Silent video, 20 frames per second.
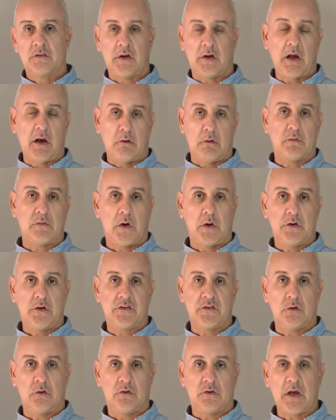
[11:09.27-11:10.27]
So now we've
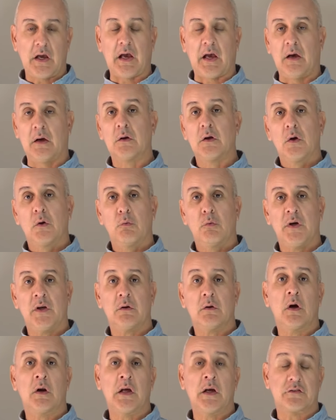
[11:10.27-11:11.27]
understood that,
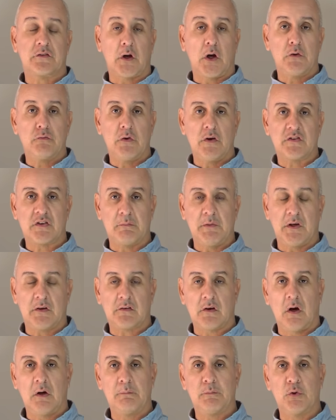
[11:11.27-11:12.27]
let's go through some
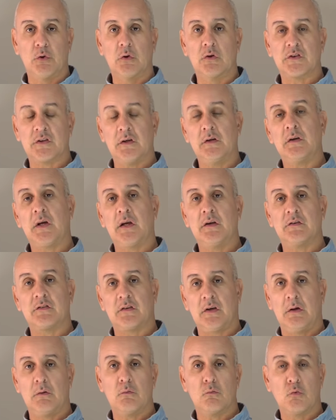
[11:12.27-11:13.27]
examples and then
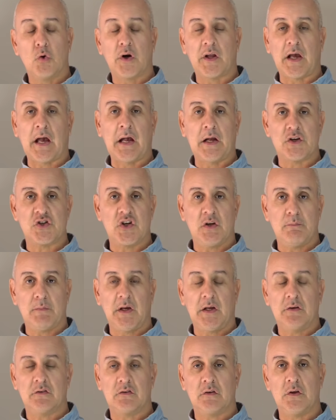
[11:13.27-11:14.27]
see what it actually
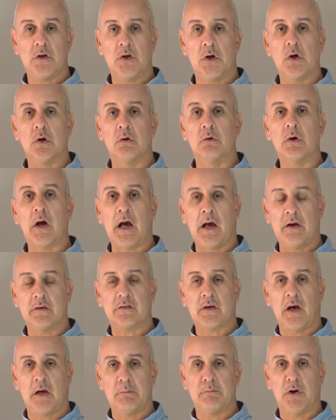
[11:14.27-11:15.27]
means to you
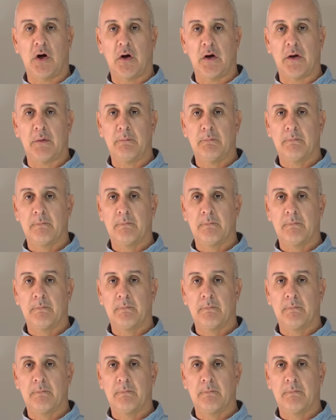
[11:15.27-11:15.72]
as a buyer.